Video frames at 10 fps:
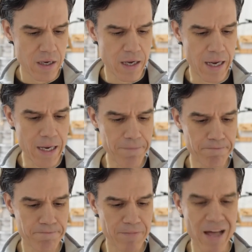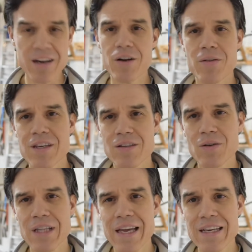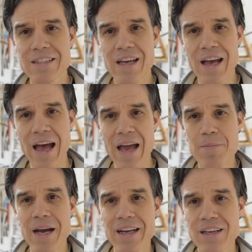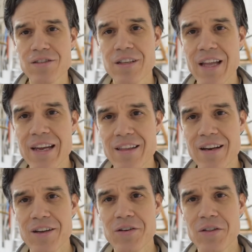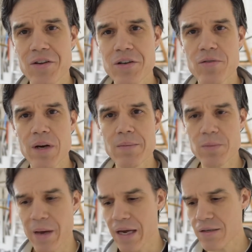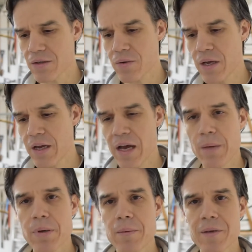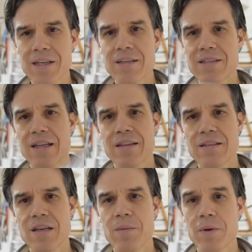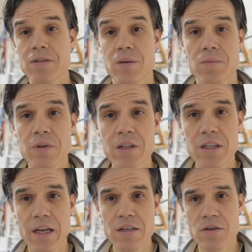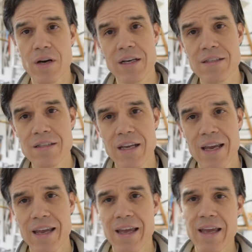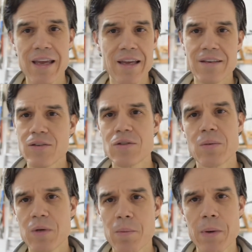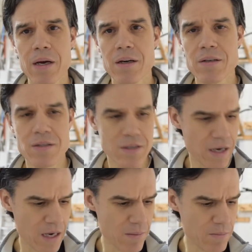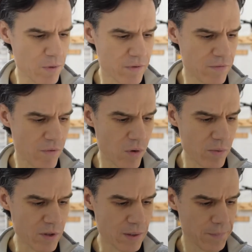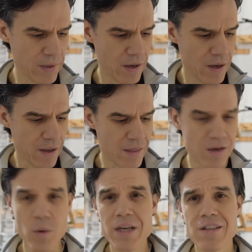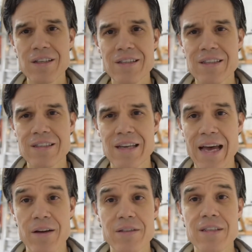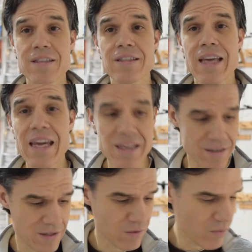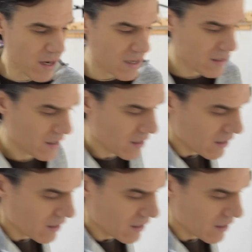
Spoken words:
I don't know, these old legs, I might actually like that 130 grams back. So I'm probably going to set this up on some really light trucks and do some compares moving forward. The question is how does it skate, right?